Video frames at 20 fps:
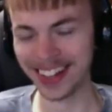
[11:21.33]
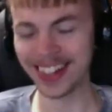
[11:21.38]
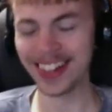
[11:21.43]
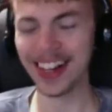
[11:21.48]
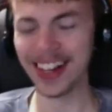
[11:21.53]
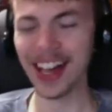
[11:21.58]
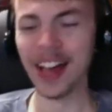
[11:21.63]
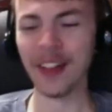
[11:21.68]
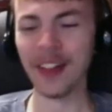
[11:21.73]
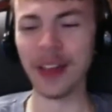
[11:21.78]

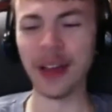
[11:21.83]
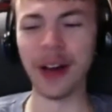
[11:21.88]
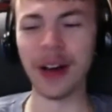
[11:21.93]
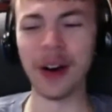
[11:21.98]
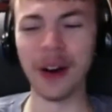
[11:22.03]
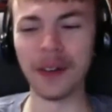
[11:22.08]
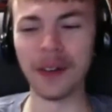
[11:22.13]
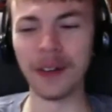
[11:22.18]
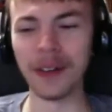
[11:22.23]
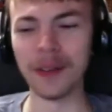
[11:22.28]
They
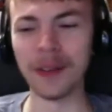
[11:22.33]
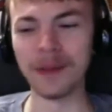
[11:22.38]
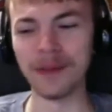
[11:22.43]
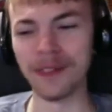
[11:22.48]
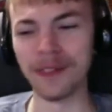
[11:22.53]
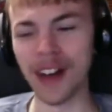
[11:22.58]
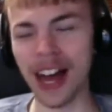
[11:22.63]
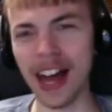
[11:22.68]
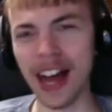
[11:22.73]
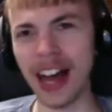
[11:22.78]
offered them
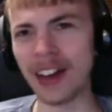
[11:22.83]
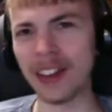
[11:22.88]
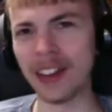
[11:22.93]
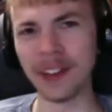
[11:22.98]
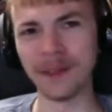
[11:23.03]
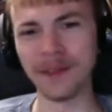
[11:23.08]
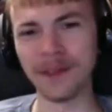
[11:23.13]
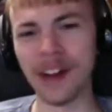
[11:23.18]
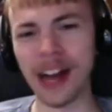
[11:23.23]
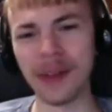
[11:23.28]
$500
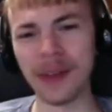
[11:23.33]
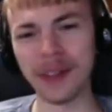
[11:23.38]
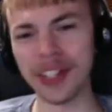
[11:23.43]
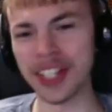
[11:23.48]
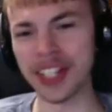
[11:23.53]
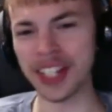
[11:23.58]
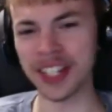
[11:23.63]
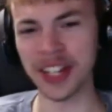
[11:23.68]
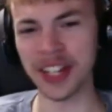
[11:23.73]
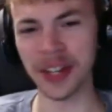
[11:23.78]
or
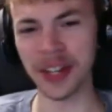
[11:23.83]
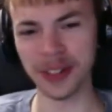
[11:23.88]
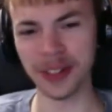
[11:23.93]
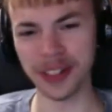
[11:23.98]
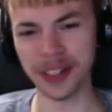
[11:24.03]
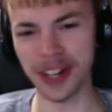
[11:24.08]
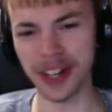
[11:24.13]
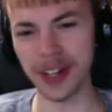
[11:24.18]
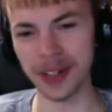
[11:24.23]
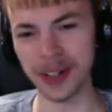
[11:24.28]

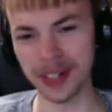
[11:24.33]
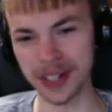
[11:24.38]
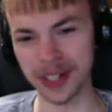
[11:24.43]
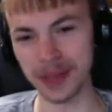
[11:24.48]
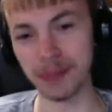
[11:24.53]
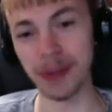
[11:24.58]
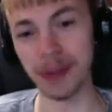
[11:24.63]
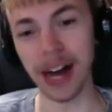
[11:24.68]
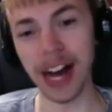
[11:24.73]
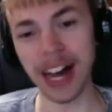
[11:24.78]
$600 to
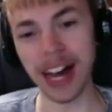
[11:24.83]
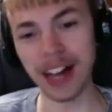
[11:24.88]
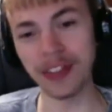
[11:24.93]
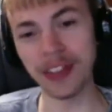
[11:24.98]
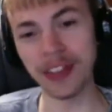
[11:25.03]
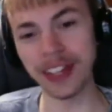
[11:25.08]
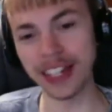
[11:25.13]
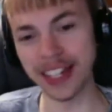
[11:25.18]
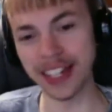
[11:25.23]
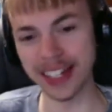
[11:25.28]
buy
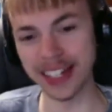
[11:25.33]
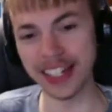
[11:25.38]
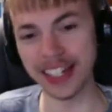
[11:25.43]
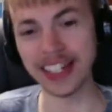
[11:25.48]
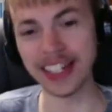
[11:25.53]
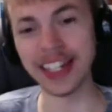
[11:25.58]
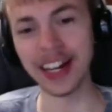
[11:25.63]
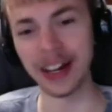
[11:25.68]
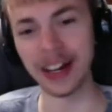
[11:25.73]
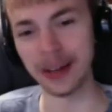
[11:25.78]
the antique
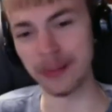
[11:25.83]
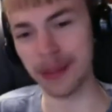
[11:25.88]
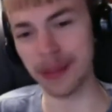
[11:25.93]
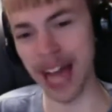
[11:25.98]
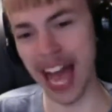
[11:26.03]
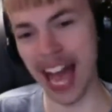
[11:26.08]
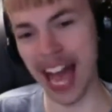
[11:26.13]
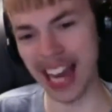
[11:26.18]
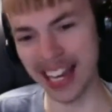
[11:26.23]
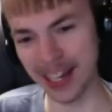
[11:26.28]
gun
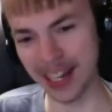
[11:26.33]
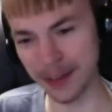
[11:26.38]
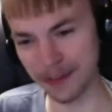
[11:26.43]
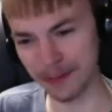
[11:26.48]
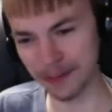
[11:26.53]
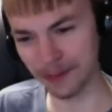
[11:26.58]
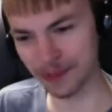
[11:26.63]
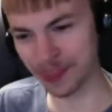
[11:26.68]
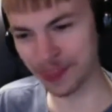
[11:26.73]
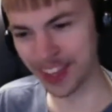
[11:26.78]
back.
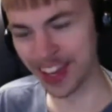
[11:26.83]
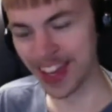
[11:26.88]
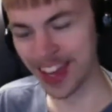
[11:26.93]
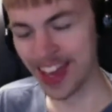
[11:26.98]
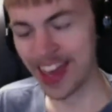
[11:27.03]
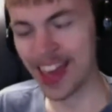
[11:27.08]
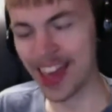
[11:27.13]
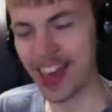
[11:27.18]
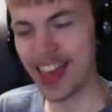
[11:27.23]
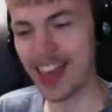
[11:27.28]

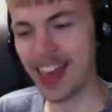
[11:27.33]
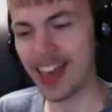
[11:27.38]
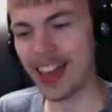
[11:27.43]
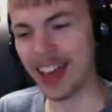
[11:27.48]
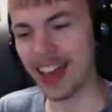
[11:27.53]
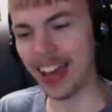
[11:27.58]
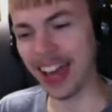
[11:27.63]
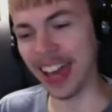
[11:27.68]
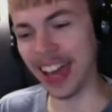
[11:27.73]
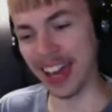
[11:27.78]

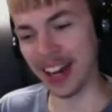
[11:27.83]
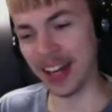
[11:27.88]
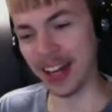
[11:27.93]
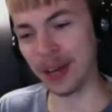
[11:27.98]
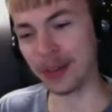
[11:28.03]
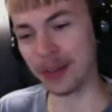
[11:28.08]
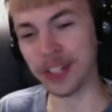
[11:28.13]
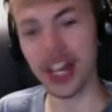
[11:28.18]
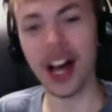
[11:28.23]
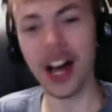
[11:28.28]
And it
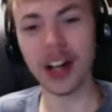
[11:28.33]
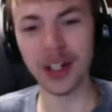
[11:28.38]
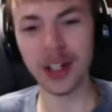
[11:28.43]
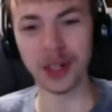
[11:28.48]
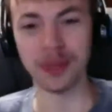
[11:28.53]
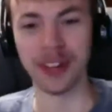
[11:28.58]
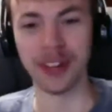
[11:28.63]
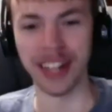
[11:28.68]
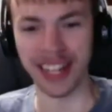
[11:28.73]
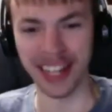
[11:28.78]
was hush
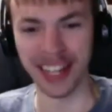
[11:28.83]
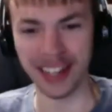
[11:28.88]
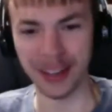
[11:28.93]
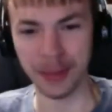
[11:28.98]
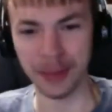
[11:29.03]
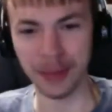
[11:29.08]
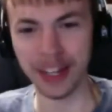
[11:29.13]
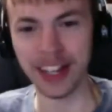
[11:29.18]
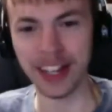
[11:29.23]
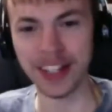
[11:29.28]
money
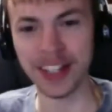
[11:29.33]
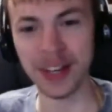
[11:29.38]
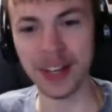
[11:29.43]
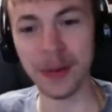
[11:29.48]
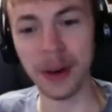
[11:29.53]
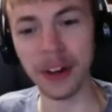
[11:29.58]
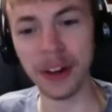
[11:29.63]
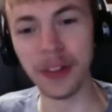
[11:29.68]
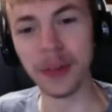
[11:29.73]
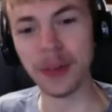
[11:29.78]
because they
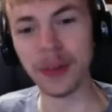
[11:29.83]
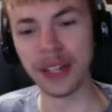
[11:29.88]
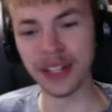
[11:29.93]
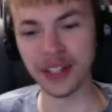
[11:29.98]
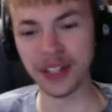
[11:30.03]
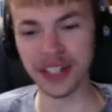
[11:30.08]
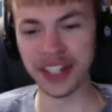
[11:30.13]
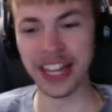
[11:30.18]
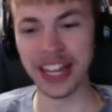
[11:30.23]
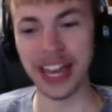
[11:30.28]
wanted the
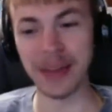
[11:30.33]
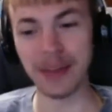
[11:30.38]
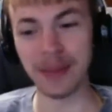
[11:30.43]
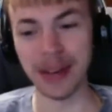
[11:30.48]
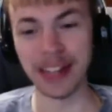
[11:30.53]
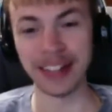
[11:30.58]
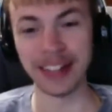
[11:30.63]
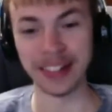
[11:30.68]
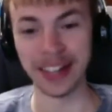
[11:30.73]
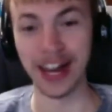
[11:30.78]
Peterson campaign
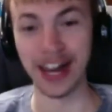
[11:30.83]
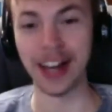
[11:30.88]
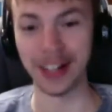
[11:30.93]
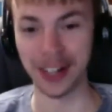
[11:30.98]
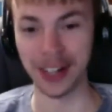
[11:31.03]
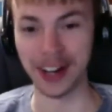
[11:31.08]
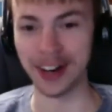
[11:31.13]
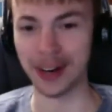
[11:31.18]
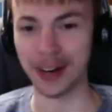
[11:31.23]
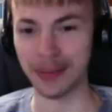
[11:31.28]
to not
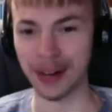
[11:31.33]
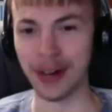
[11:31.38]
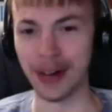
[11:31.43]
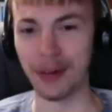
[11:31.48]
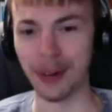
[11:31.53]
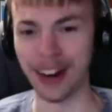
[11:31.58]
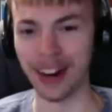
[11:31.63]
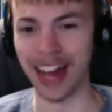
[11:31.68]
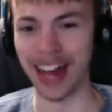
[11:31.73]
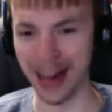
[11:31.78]
talk about
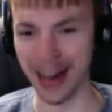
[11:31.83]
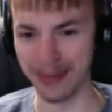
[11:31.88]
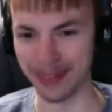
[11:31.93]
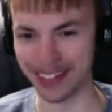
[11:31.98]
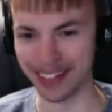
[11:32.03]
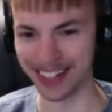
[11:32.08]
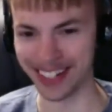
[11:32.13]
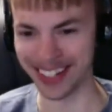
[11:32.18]
what happened.